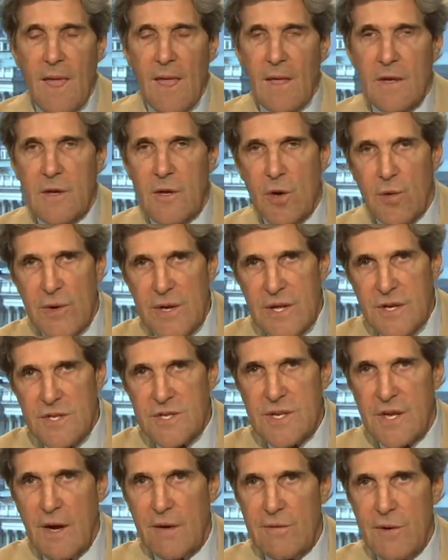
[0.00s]

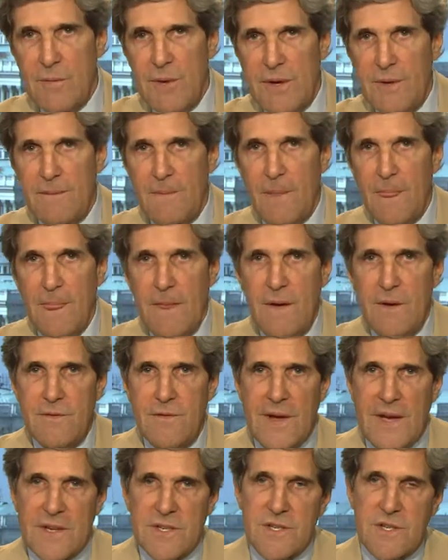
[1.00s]
Korea's government
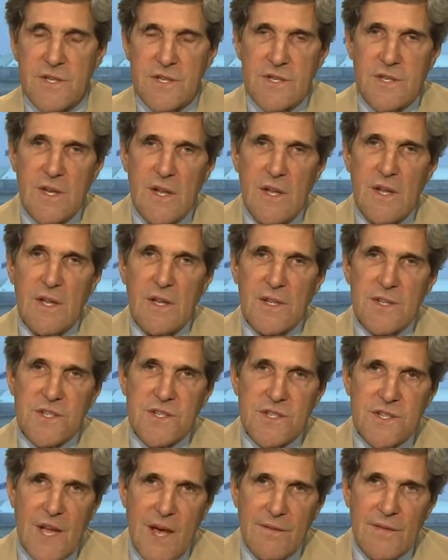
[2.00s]
invests
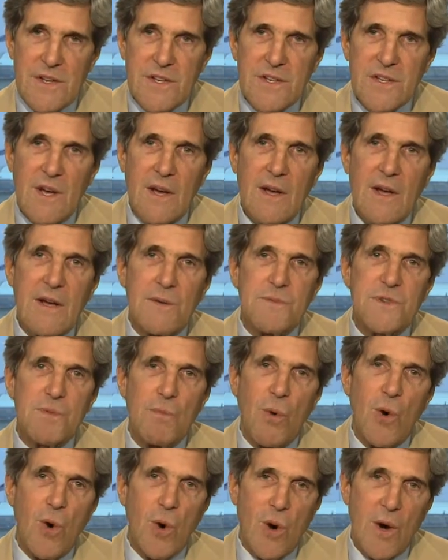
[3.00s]
7 times
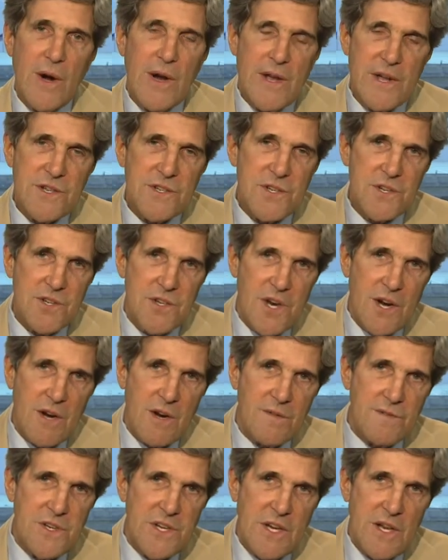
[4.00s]
more as a share
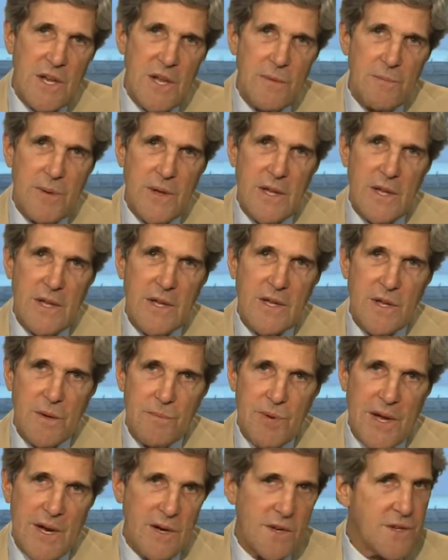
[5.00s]
of GDP
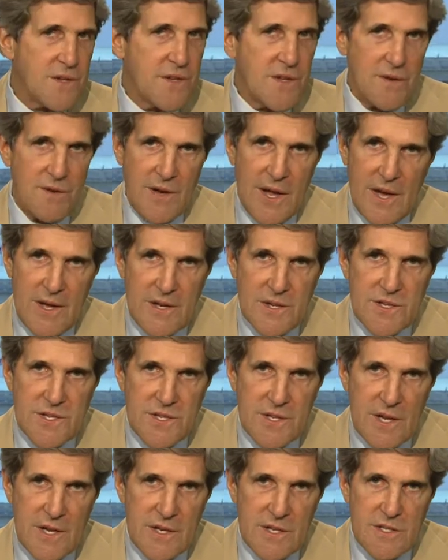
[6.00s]
compared to the United
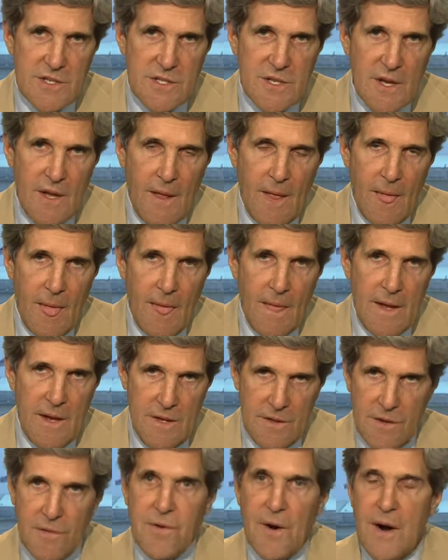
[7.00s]
States
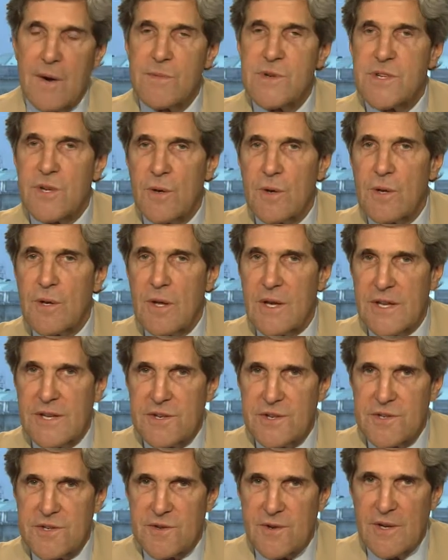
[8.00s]
in the pharmaceutical
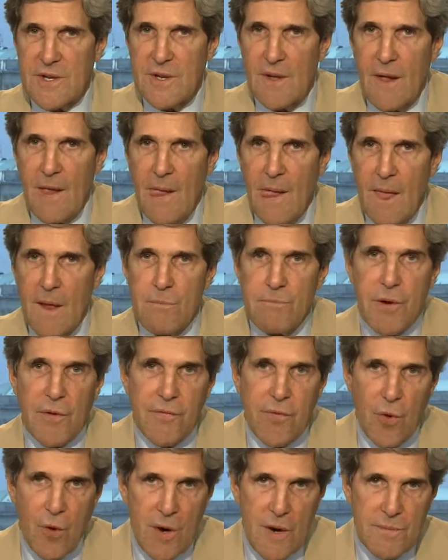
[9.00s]
industry.
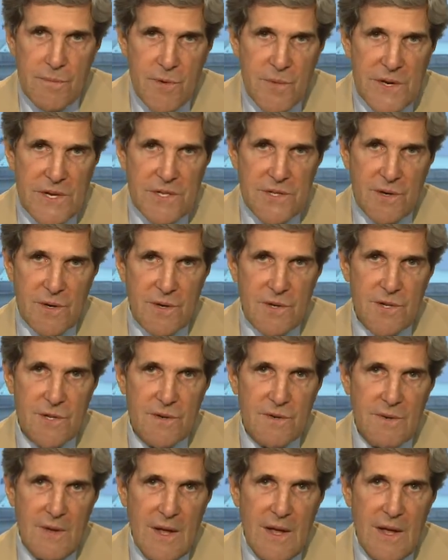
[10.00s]
Performed research.